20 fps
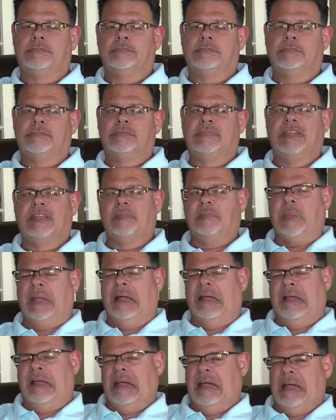the
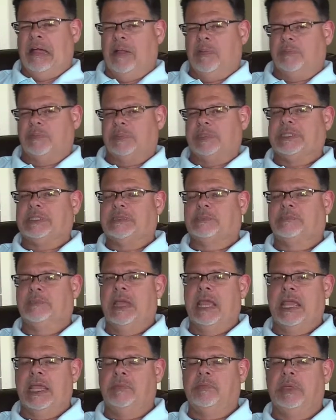Palms,
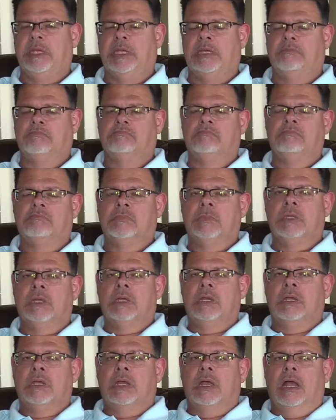maybe,
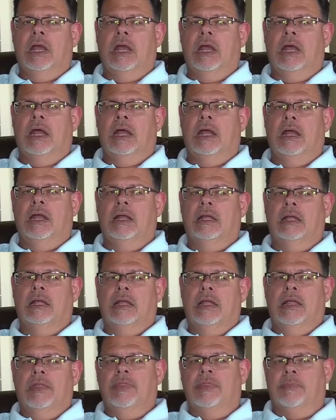the
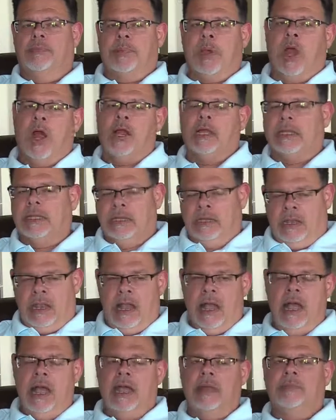parking
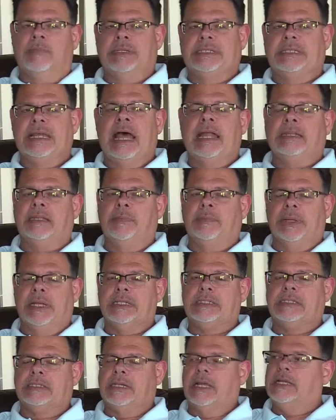lot beside the
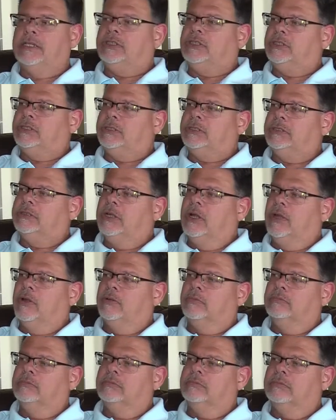bus station
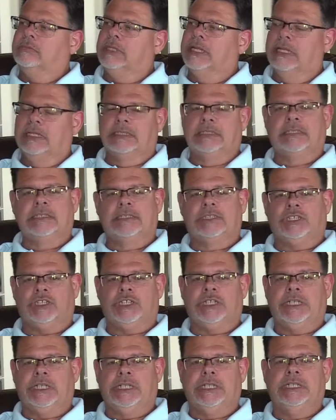on Lindsay
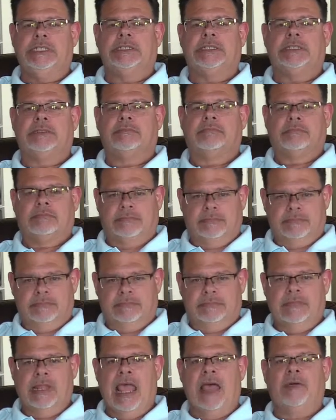Street.
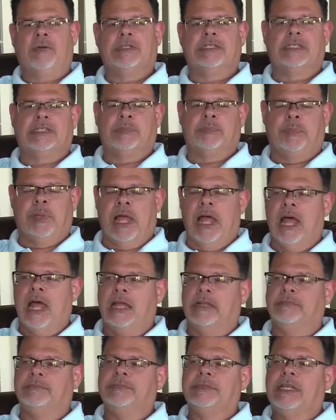That was a
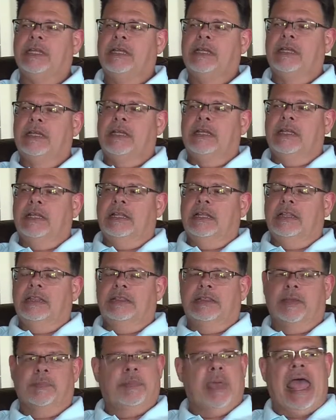spot.
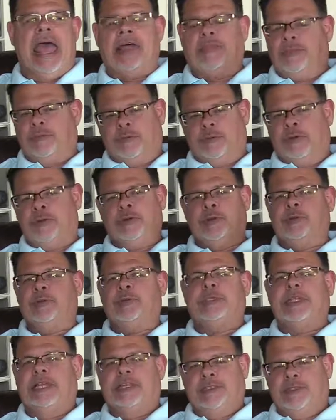The bathrooms
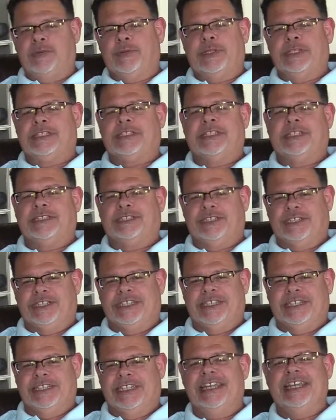at UNCG.